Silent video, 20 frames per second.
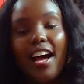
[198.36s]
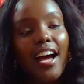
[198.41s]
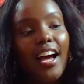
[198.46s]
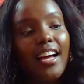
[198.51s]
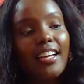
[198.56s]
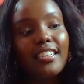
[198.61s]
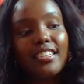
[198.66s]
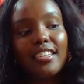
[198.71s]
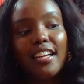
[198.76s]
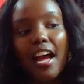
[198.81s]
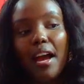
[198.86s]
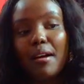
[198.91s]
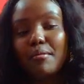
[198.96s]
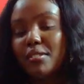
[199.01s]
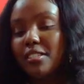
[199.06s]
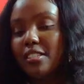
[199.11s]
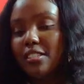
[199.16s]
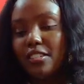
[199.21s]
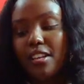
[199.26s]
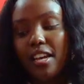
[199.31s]
I,
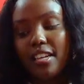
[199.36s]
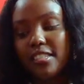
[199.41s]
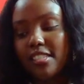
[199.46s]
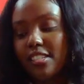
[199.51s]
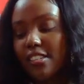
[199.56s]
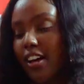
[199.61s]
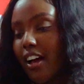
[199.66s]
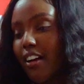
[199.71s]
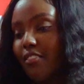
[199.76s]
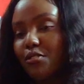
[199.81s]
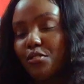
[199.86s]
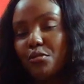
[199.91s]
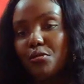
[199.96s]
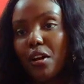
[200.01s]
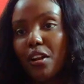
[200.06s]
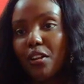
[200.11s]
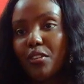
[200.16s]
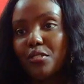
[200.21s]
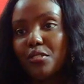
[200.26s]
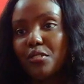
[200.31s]
I'm I still have to do
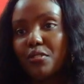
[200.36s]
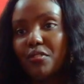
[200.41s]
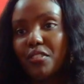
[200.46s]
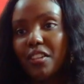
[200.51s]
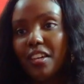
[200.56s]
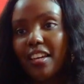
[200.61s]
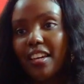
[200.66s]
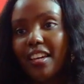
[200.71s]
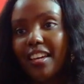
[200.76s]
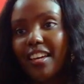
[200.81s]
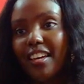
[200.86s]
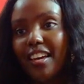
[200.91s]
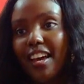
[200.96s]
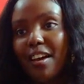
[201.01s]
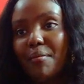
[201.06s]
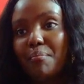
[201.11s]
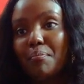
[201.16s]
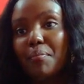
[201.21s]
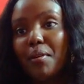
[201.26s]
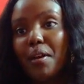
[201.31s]
a lot of the
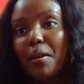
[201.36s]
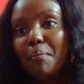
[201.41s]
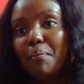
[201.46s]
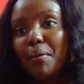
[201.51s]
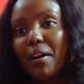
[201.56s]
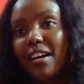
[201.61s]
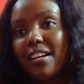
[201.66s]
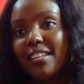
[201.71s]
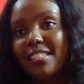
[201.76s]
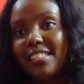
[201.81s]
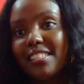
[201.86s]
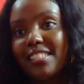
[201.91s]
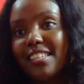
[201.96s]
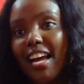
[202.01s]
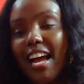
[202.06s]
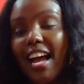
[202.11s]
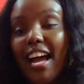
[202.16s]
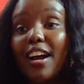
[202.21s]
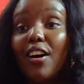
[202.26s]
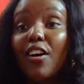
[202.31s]
uh, papers,
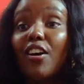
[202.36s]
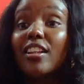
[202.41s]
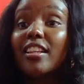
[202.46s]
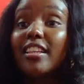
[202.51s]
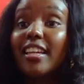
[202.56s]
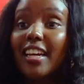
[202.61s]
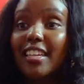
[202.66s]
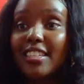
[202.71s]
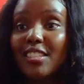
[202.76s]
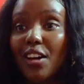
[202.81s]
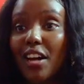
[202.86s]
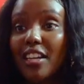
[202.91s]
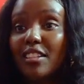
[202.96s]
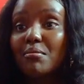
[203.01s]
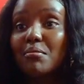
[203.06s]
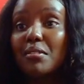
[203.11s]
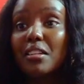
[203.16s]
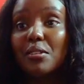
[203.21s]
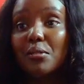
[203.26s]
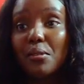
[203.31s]
uh, all that
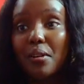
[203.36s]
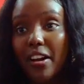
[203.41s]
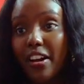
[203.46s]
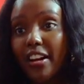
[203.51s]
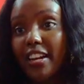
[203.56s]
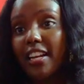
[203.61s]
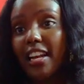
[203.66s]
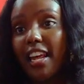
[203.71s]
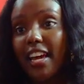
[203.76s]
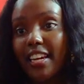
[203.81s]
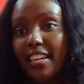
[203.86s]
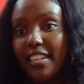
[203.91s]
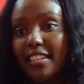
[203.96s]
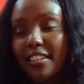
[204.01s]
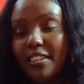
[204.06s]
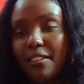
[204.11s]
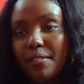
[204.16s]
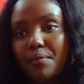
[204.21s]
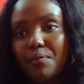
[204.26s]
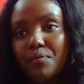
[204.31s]
admin work, like
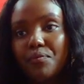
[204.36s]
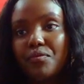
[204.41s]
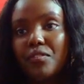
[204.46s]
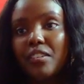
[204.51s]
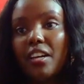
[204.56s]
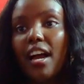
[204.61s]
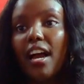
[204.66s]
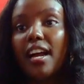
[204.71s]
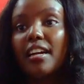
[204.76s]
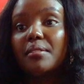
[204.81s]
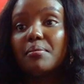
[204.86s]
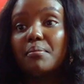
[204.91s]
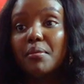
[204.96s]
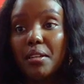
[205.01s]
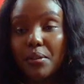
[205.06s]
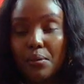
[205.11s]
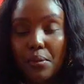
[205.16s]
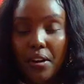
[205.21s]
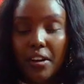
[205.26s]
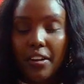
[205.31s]

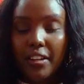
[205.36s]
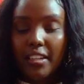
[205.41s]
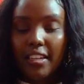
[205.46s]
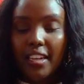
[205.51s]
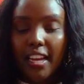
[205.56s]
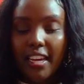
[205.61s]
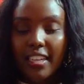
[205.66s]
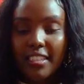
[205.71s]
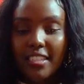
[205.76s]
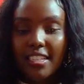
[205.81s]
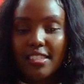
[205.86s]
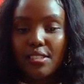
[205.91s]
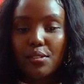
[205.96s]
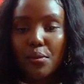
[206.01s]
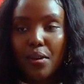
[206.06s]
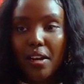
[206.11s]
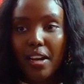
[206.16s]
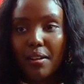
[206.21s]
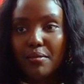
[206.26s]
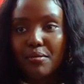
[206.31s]
admin work, like that's the
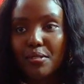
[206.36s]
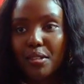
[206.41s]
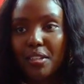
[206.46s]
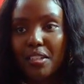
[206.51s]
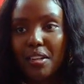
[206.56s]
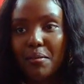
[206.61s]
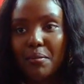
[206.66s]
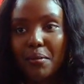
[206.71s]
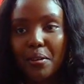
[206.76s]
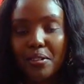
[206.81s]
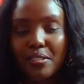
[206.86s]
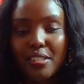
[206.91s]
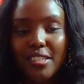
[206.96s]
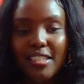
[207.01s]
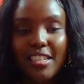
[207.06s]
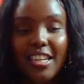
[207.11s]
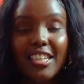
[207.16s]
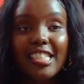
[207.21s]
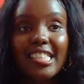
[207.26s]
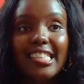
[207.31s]
work I'm talking about.
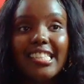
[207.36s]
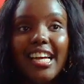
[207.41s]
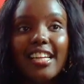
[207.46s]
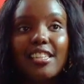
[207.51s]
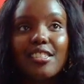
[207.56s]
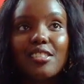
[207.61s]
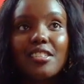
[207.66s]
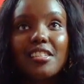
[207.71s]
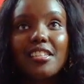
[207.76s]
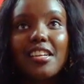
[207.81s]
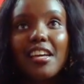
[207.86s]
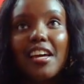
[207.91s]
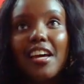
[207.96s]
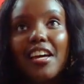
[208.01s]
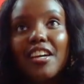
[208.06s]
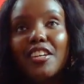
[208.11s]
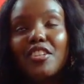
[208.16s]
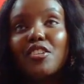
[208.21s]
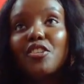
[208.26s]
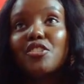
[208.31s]
That that's
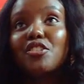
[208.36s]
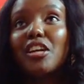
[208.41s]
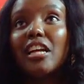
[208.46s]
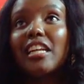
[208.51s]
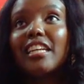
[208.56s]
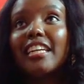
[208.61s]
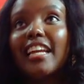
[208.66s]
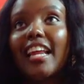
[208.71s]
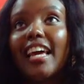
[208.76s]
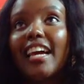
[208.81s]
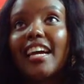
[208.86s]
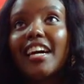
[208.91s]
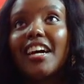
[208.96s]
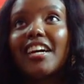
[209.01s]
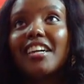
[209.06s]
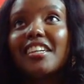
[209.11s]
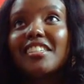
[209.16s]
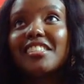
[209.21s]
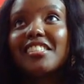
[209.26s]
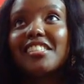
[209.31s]
usually like
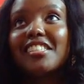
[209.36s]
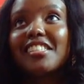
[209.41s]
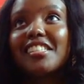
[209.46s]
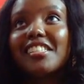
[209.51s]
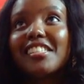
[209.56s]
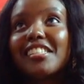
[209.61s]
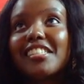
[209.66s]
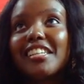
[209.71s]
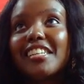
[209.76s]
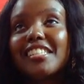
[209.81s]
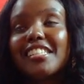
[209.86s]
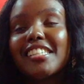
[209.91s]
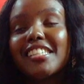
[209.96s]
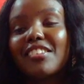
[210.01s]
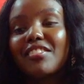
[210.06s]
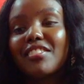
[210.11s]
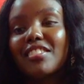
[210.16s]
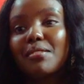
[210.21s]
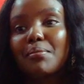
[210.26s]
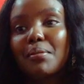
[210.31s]
sixty,
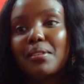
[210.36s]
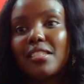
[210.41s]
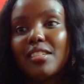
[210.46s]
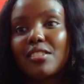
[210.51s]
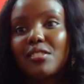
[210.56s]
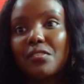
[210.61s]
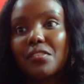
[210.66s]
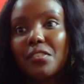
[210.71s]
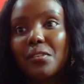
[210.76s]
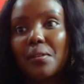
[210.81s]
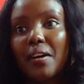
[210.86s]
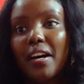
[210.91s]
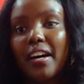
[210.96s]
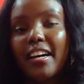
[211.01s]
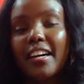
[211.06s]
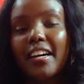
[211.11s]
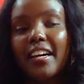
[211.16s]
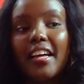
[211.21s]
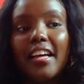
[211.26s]
seventy percent of the work.